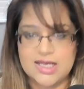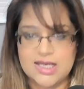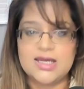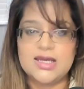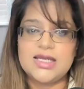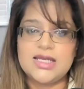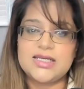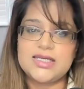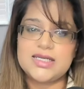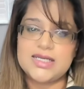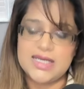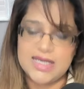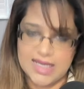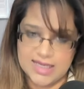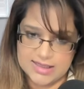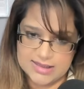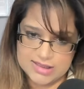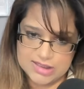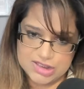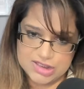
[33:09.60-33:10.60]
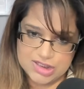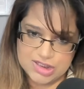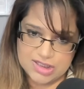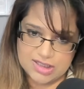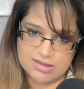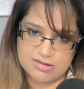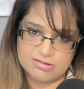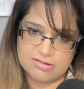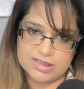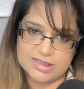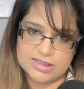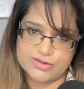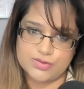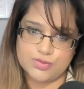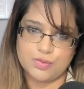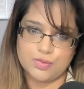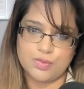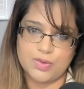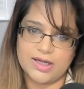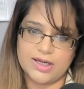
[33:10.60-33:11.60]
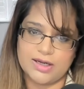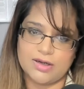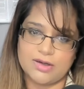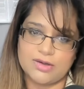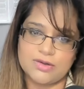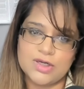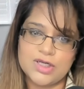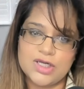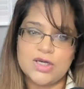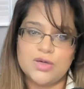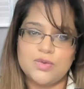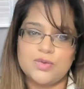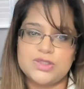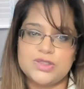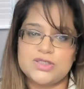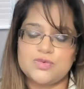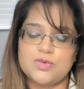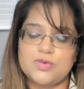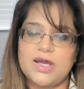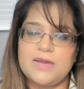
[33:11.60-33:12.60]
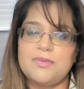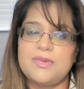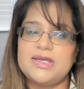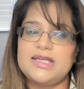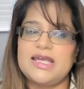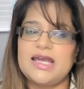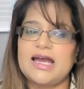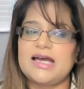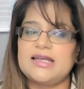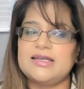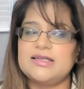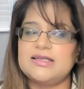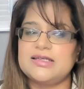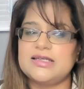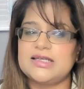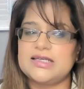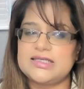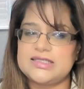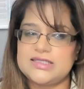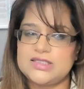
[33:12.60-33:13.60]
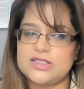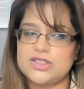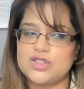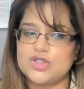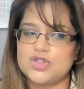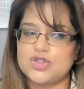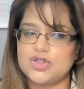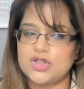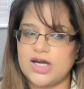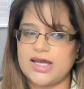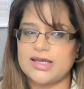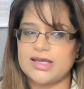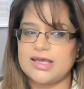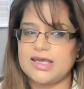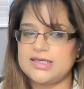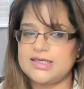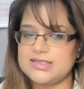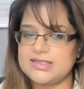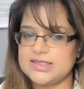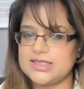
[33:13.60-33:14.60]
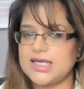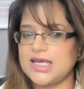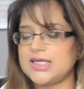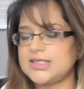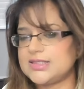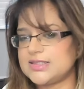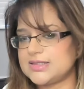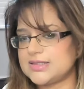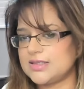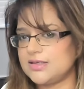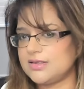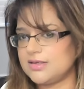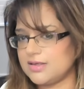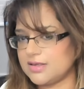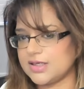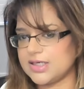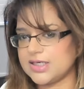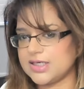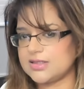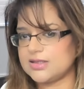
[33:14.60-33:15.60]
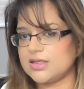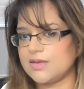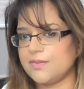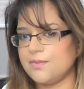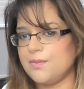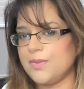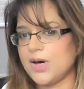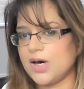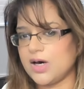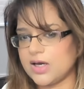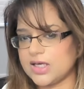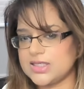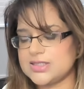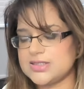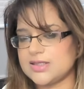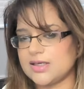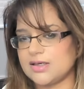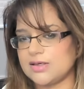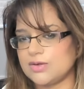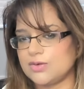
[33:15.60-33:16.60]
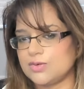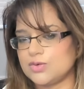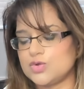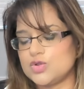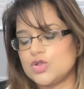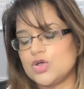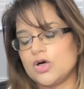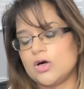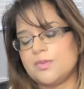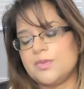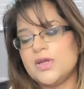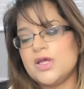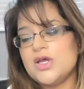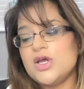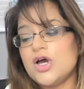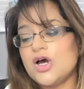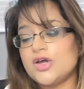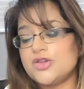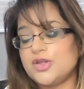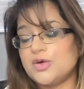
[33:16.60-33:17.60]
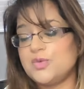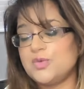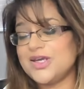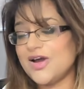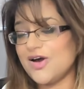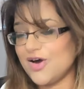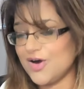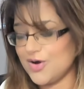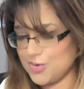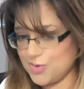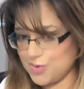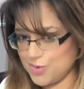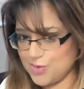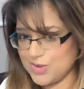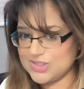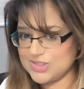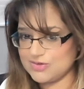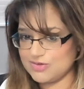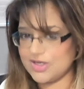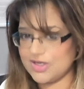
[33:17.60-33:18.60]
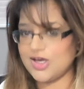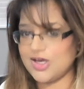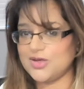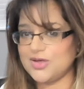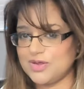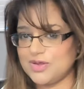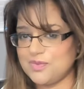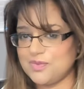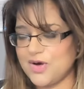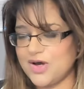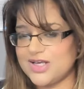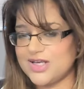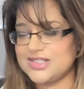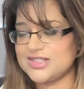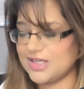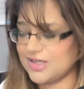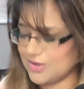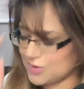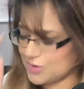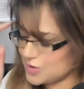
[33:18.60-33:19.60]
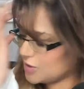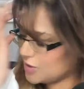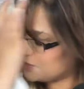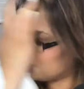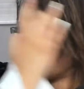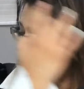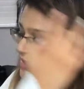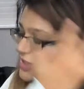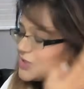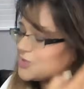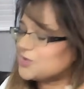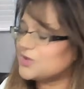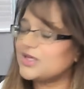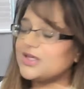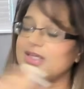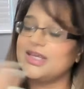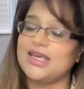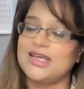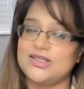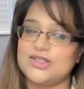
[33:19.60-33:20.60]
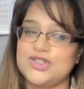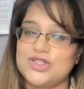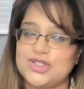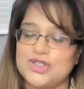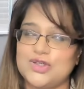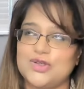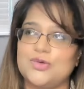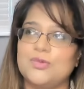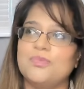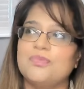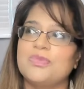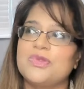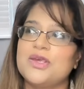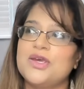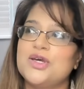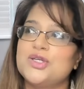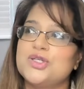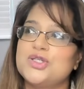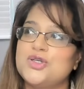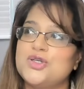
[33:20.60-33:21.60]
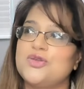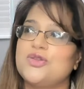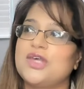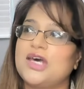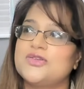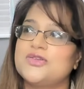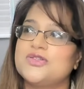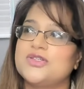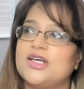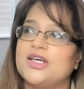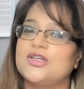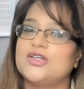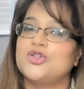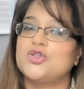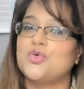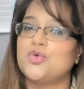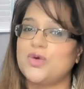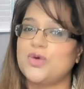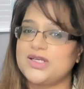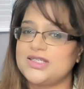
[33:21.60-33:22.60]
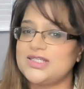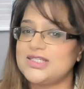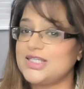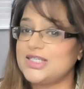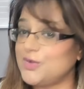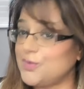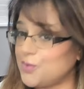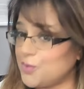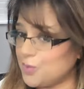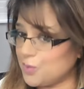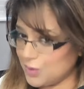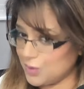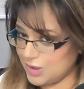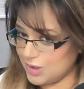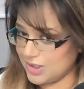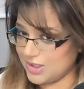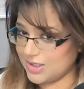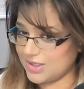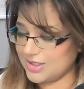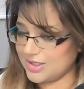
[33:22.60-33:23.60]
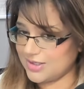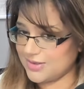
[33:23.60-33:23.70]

next year as well, which is why many analysts track indicators like the Pi cycle top, although we can't always rely on the Pi cycle top, because when I get to 2021,